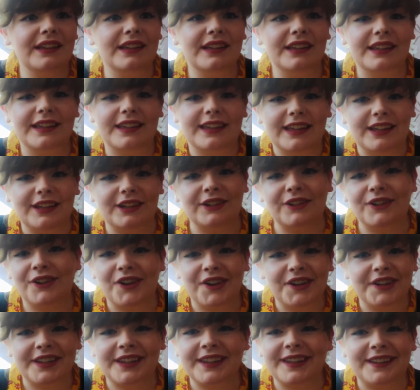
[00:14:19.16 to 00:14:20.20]
get
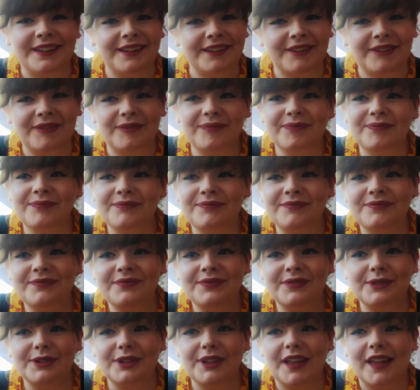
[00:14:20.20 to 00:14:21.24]
annoying,
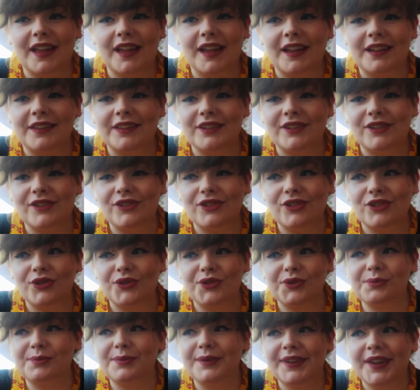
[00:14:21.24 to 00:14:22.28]
and there's just
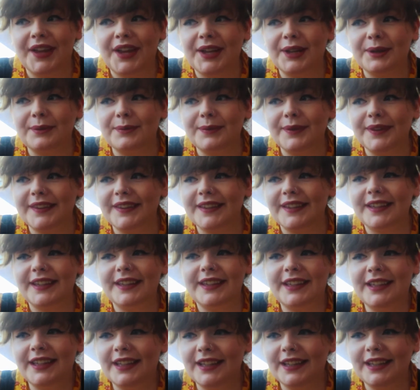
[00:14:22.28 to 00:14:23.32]
sometimes
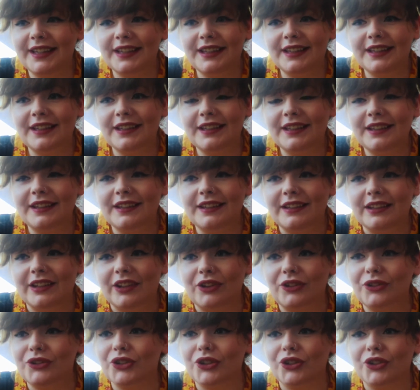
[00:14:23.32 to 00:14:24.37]

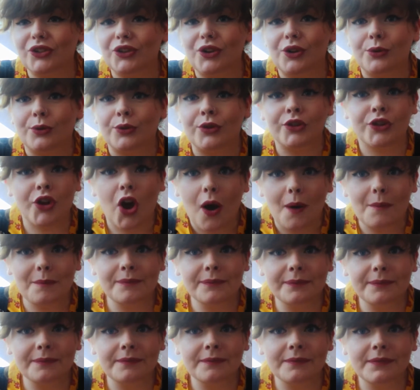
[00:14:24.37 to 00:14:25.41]
he'll just go, stop,
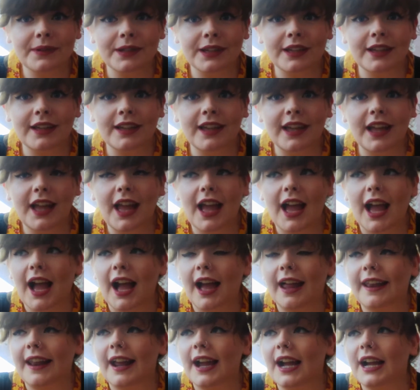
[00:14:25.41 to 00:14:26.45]

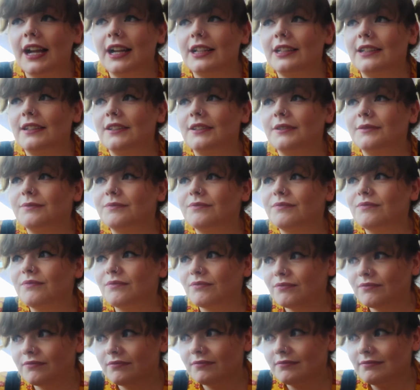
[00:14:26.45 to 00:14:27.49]
and I'll
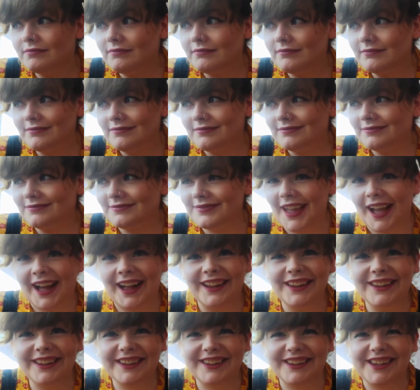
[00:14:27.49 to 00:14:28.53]

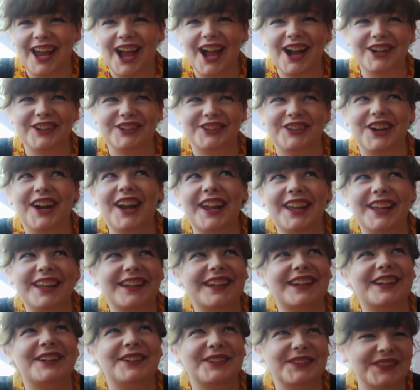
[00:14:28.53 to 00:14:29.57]
start
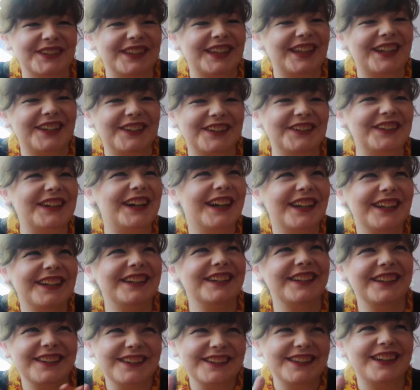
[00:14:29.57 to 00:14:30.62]
crying. I'll be like, why
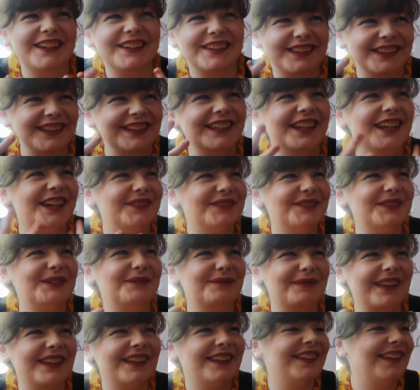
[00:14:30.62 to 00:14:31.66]
are you shouting at me,
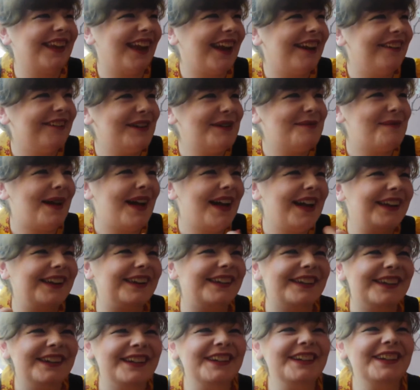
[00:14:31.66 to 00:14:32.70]
big scary
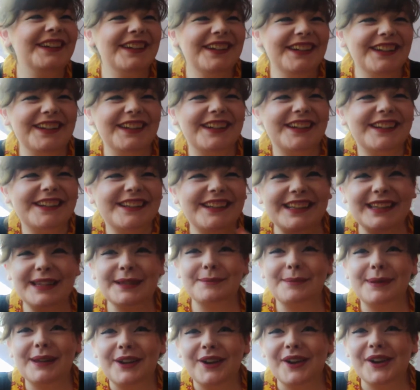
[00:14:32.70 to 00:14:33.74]
man? And it's
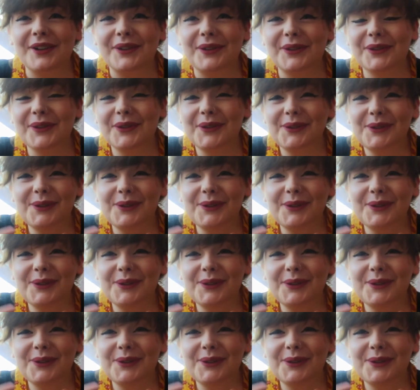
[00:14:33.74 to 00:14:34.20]
because